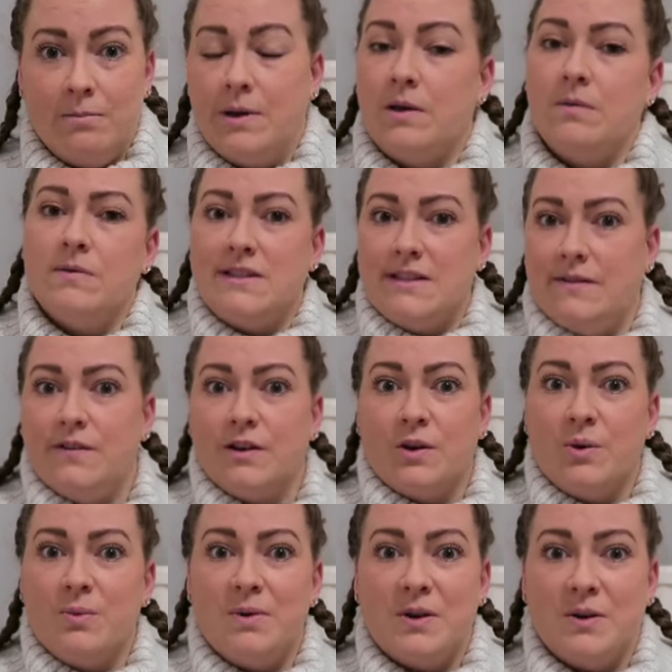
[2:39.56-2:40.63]
but it was
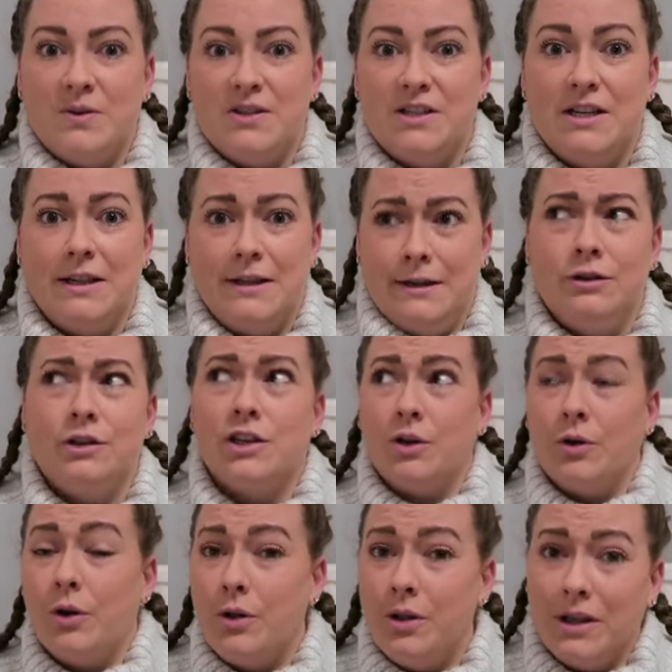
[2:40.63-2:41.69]
difficult because she learned to
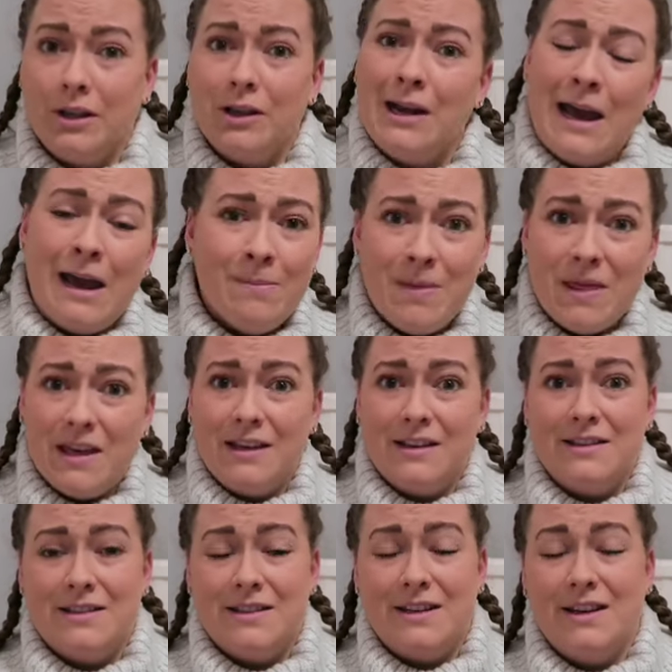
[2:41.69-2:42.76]
crawl and grab
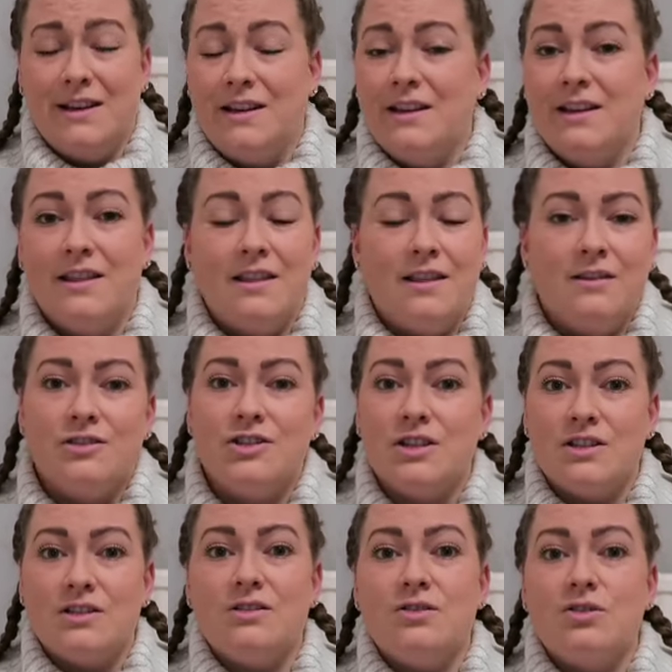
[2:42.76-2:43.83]
things, and there's
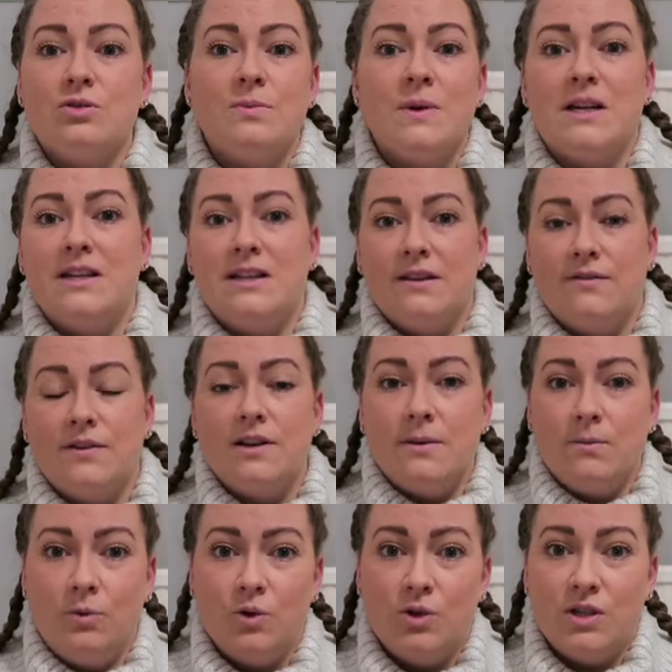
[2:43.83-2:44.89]
just so many different
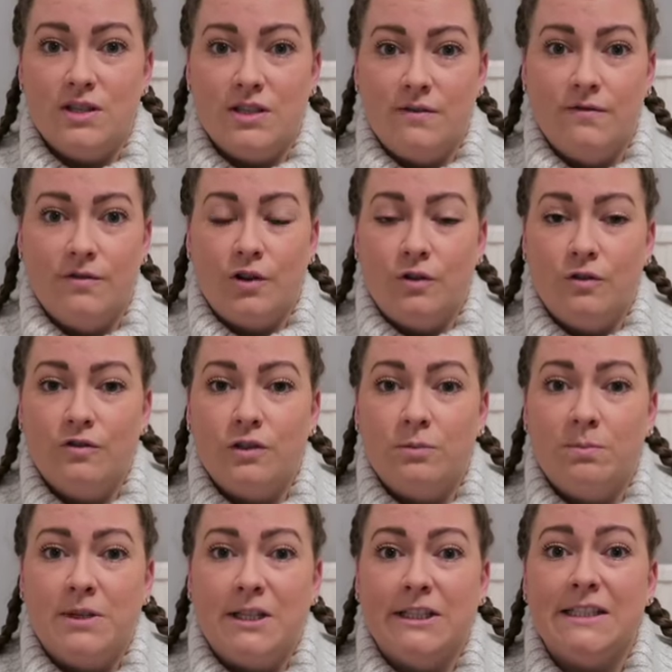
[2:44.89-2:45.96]
emotions involved.
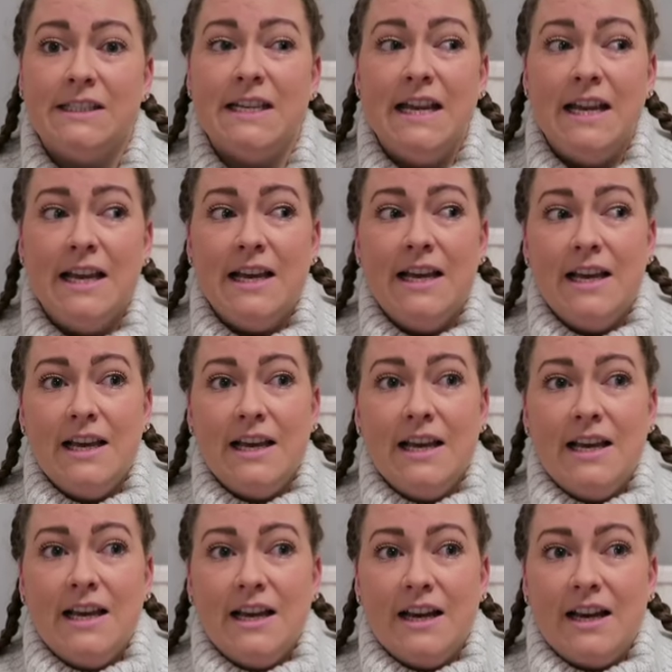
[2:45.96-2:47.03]
But
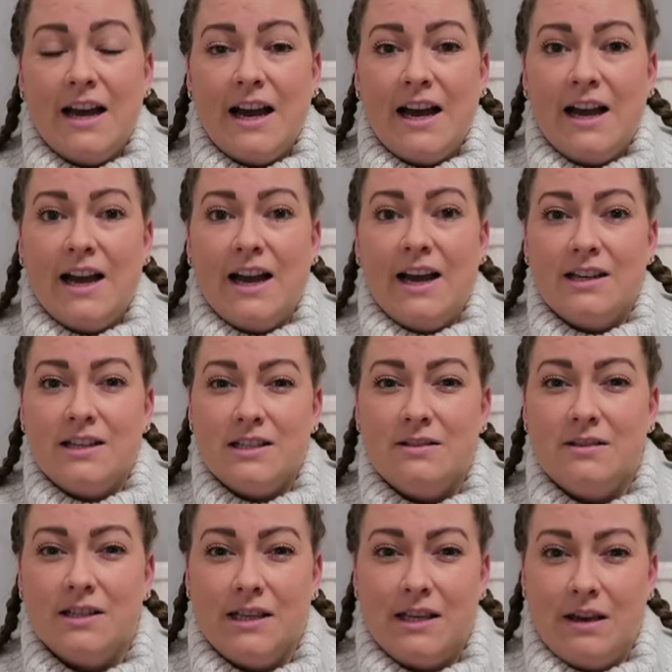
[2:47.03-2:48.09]
I
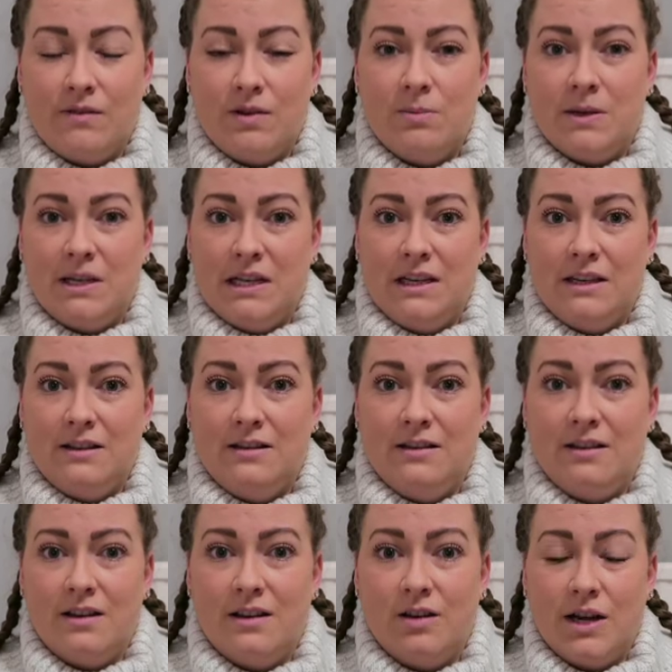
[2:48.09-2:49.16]
just feel like everybody
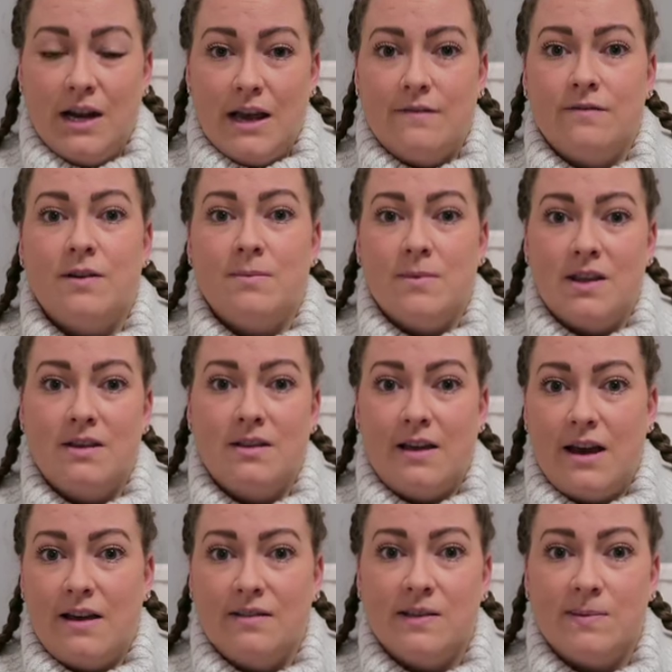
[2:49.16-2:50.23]
or every mother
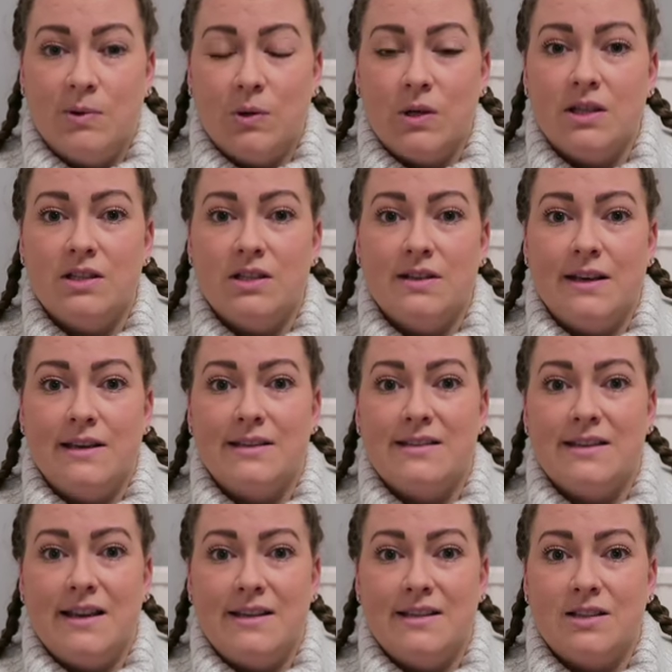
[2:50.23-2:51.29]
that I've spoken to that
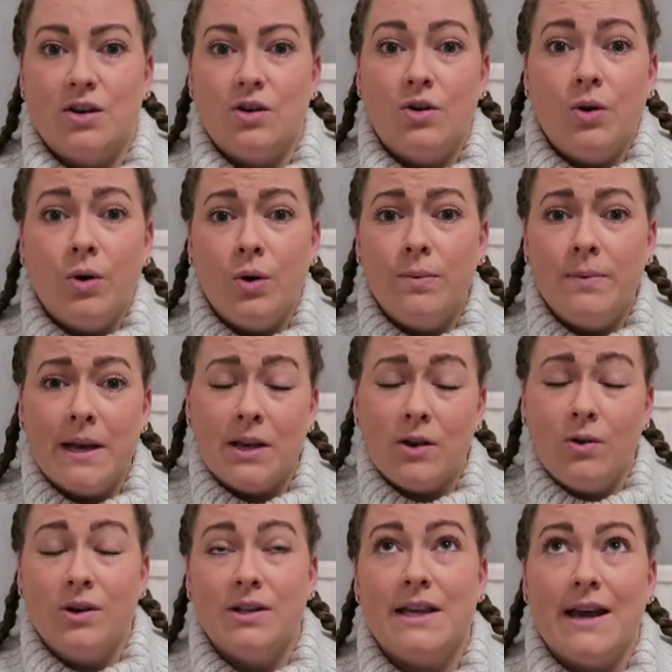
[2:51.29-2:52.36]
says, oh my
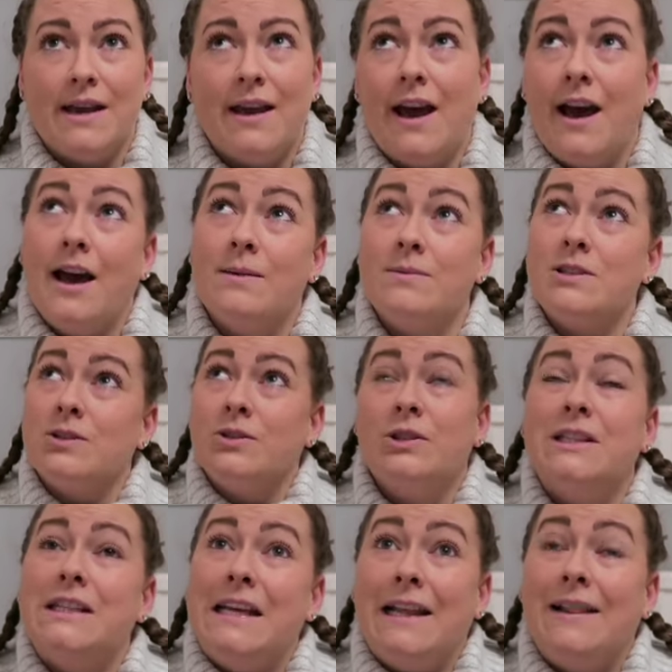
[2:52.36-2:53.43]
god, I
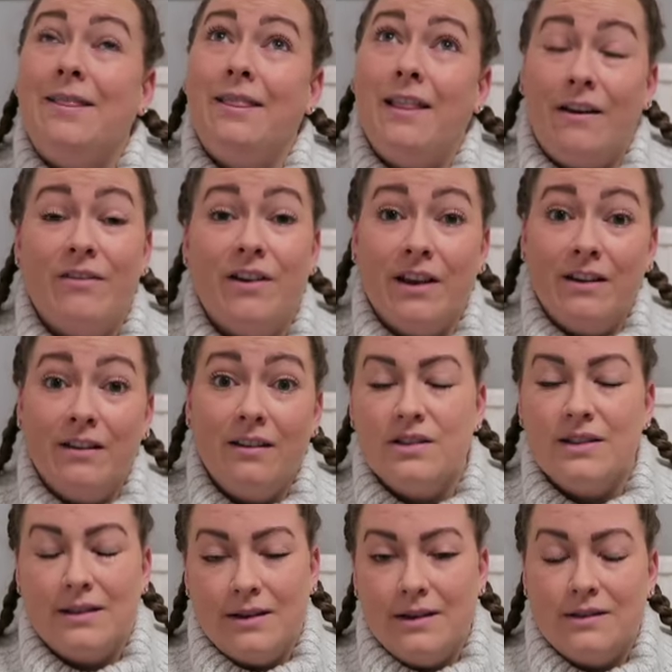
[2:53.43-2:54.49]
absolutely love
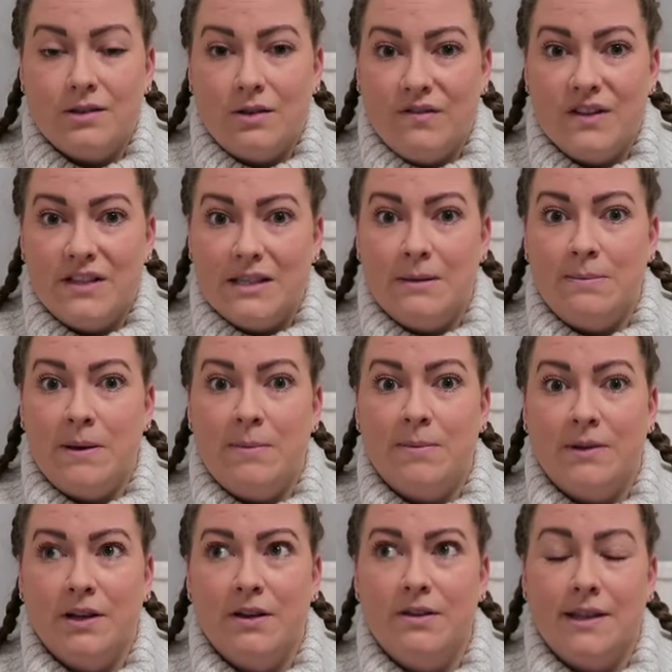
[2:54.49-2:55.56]
it. There is obviously
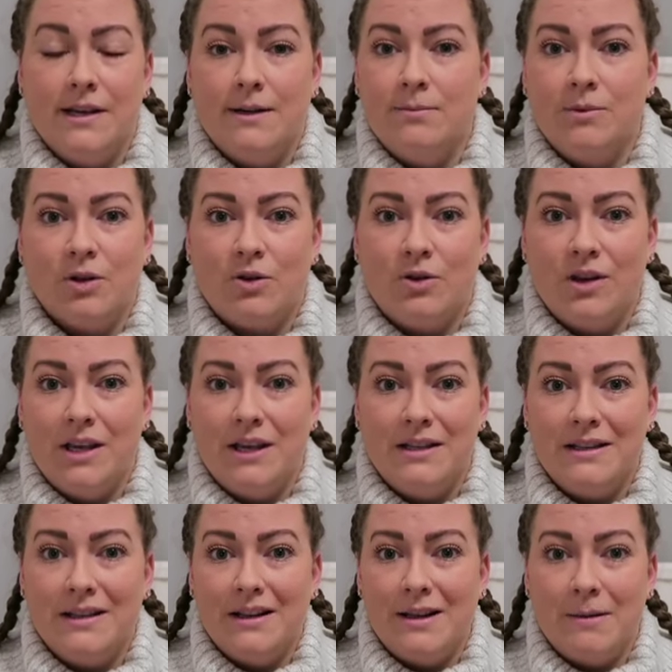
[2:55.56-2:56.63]
people out there,
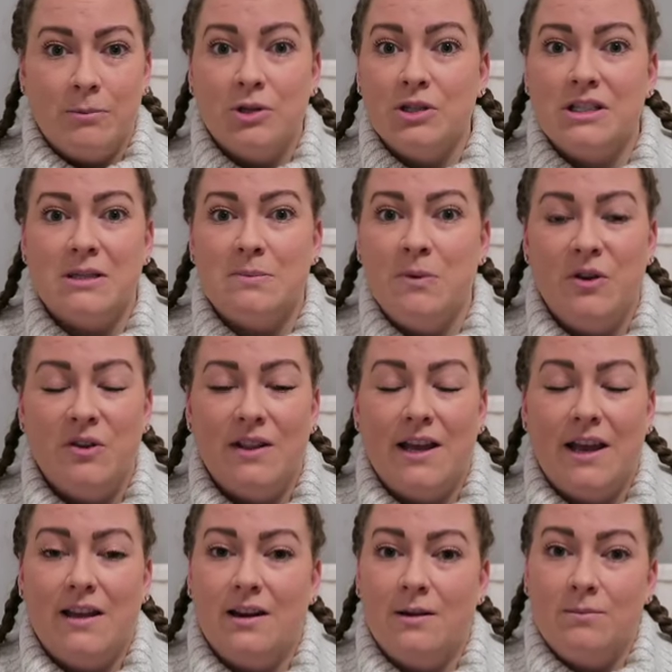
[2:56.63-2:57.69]
I'm not disputing
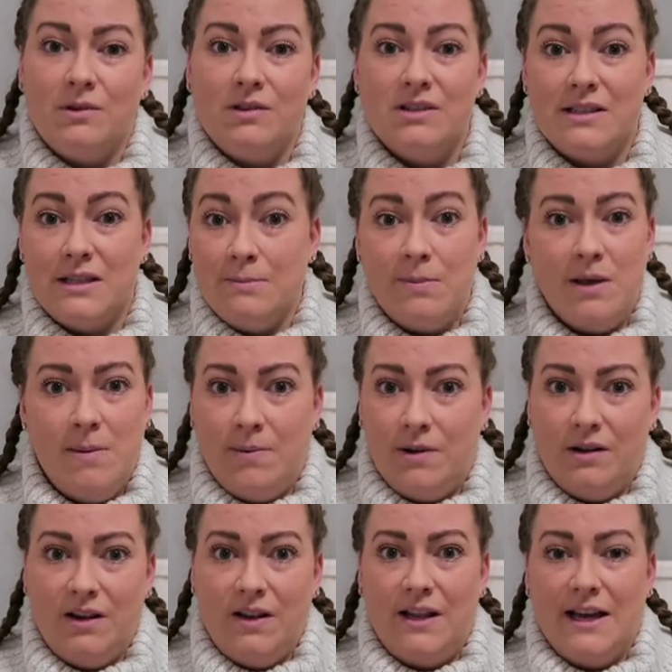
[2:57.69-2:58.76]
that, and I'm not saying
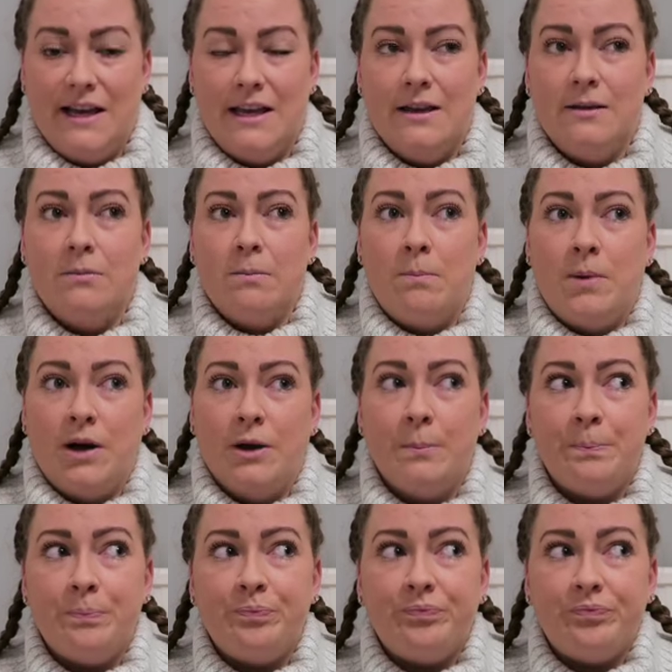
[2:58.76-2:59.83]
people are lying, but
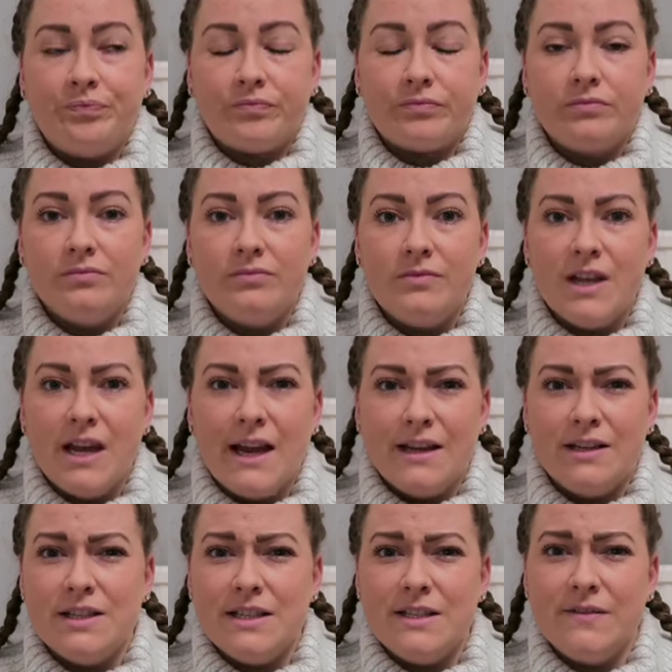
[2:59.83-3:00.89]

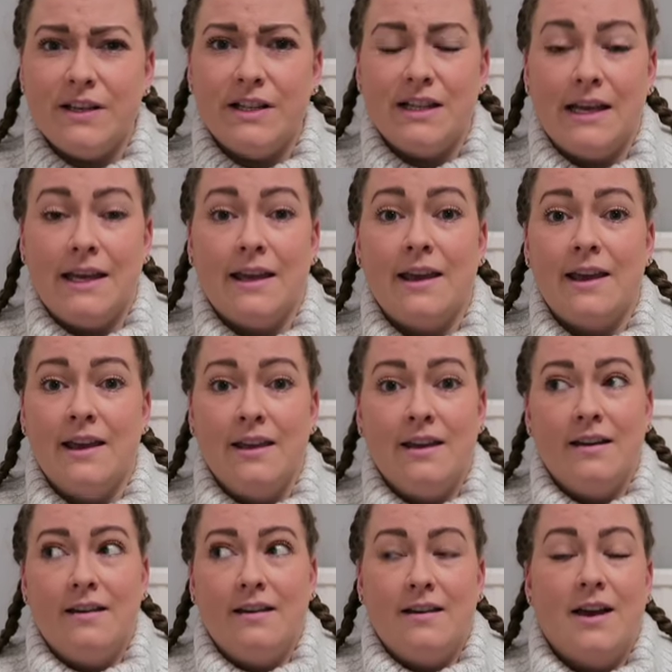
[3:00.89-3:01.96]
I just feel like
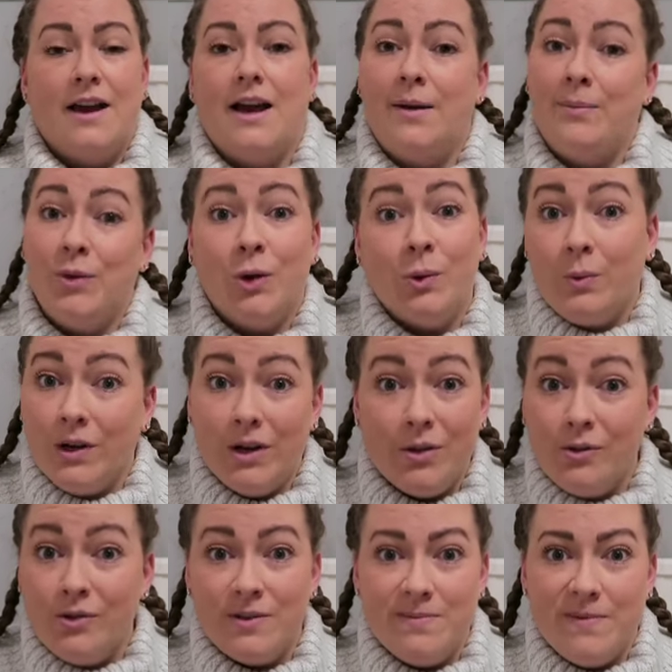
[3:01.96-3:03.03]
I'm not one
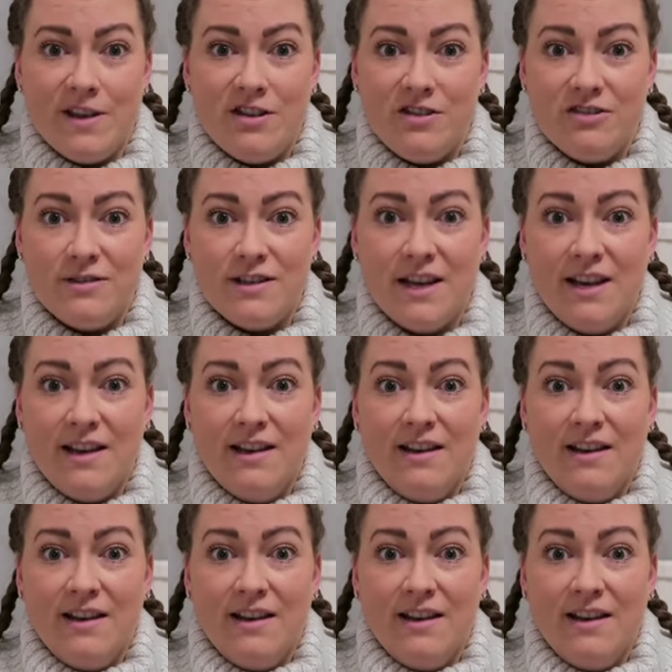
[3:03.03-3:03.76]
of those mothers.